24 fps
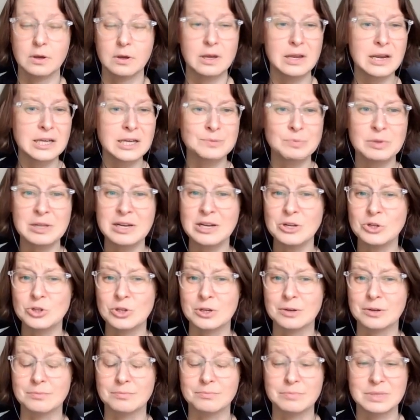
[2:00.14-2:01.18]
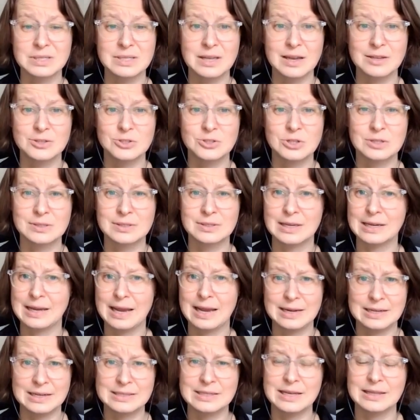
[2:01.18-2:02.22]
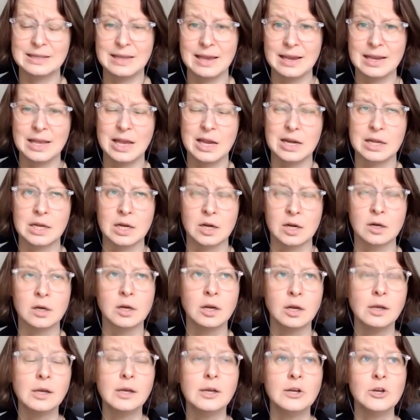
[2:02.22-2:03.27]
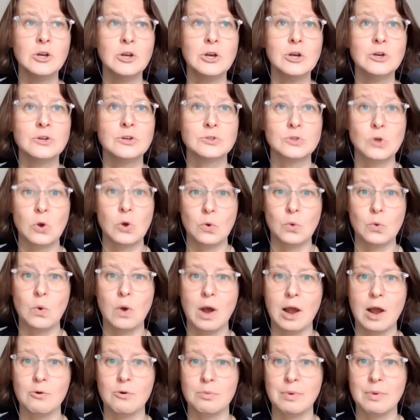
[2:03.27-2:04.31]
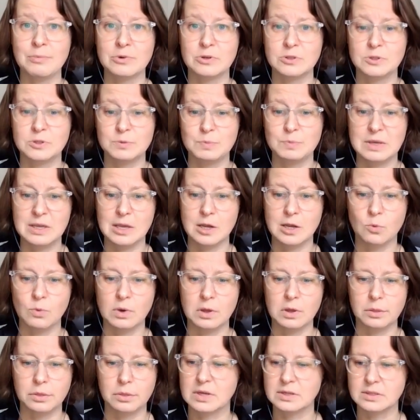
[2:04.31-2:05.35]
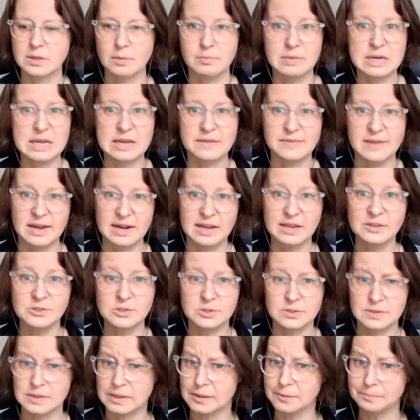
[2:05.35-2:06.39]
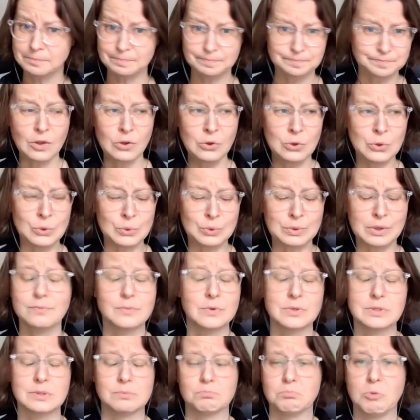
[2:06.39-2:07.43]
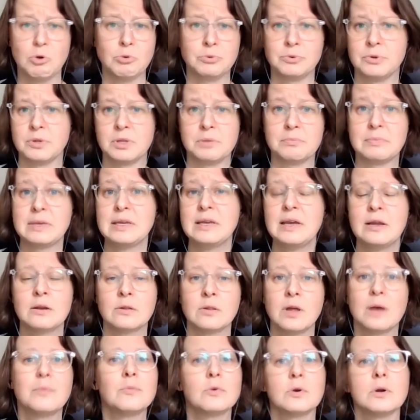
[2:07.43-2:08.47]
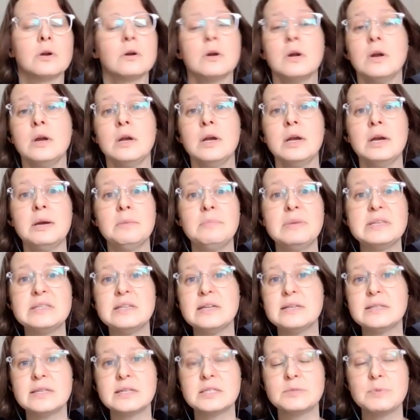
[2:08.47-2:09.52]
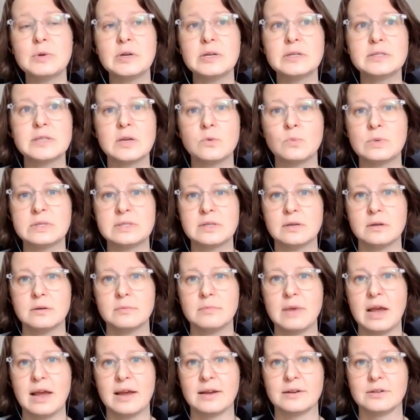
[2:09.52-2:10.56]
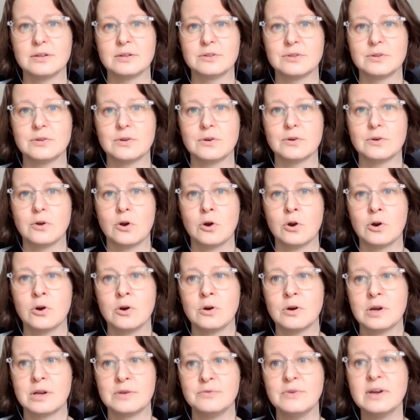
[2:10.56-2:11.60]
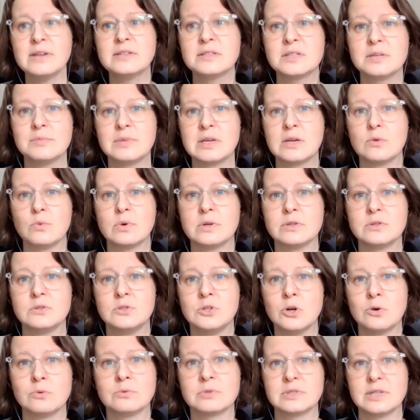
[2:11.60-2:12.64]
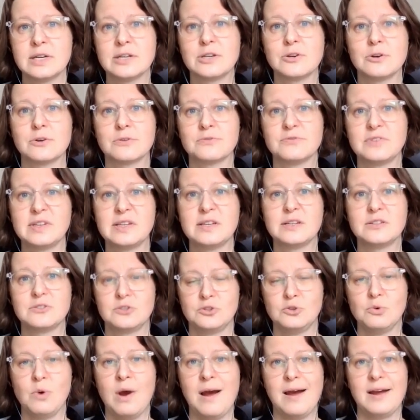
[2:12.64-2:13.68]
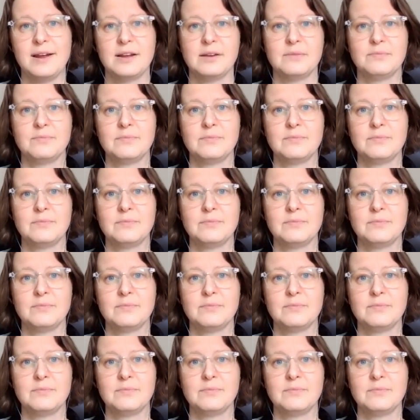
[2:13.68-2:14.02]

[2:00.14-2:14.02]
an explanation besides just I need to get the heck out of here. So I remember speaking with somebody in that agency who was older than me, had a lot more business experience and wisdom. And her advice to me was don't set your fee too high.